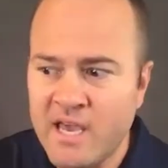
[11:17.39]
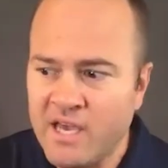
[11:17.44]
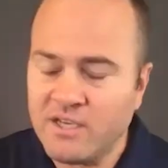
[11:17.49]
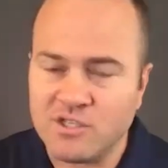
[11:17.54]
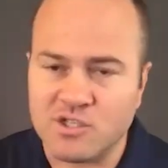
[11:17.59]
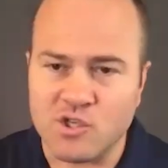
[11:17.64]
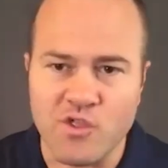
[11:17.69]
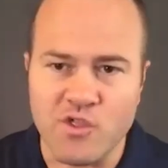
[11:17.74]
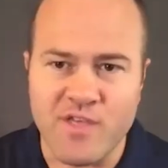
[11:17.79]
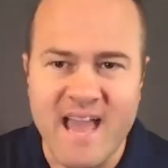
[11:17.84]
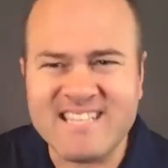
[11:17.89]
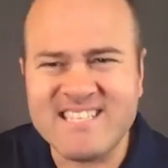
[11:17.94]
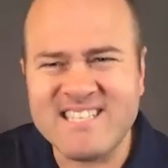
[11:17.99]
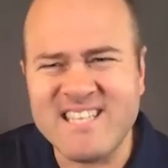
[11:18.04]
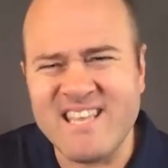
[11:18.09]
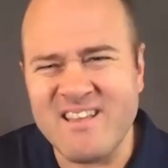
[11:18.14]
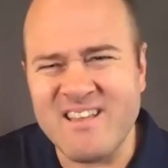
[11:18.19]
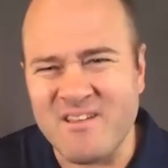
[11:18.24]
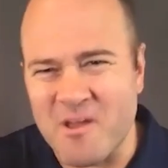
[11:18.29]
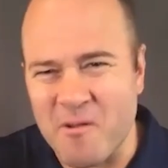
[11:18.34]
So that's
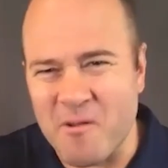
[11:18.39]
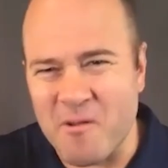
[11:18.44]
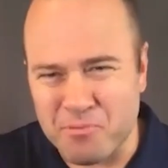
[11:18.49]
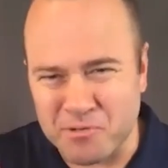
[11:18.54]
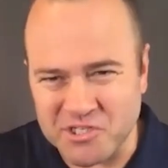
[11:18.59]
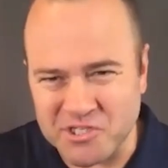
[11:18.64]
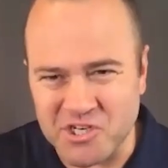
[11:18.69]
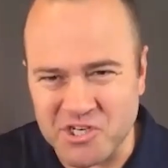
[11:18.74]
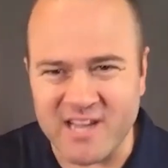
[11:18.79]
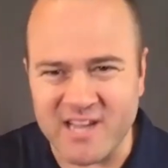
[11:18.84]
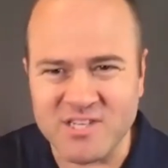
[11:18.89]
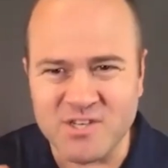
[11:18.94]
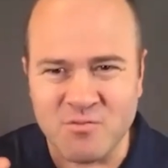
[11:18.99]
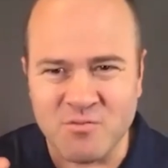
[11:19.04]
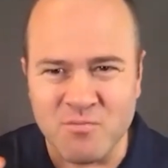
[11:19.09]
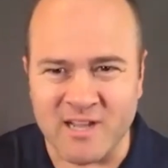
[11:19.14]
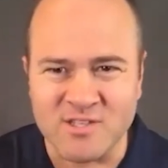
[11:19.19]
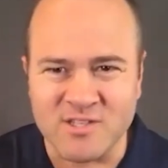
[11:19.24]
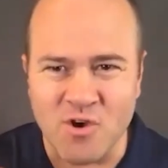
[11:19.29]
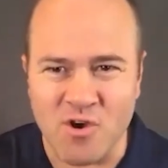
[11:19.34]
the appreciation
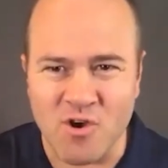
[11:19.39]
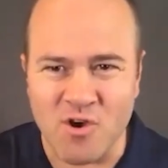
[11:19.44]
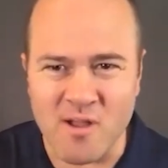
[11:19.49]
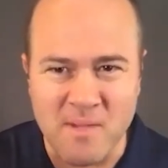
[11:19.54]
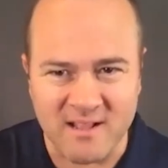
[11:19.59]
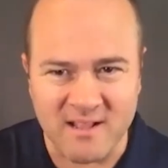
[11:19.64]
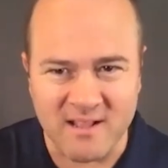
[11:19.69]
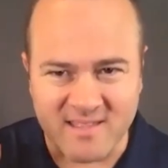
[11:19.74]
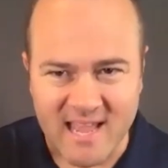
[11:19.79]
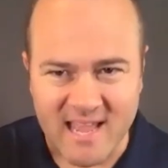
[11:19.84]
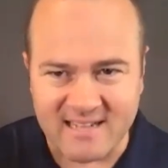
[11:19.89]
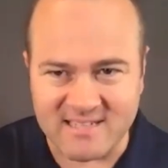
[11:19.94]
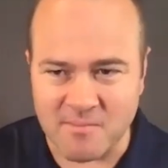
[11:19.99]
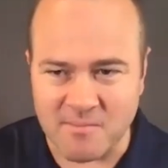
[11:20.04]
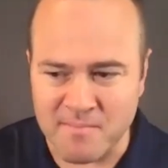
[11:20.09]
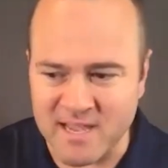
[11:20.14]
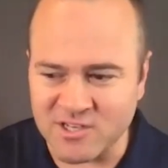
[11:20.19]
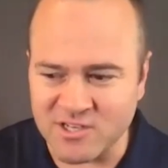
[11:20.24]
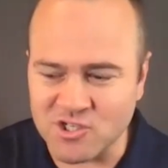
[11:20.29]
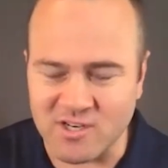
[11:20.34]
when I talk about that
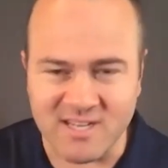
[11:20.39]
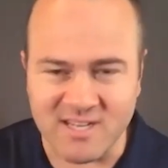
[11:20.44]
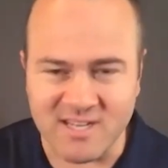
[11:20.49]
dimension.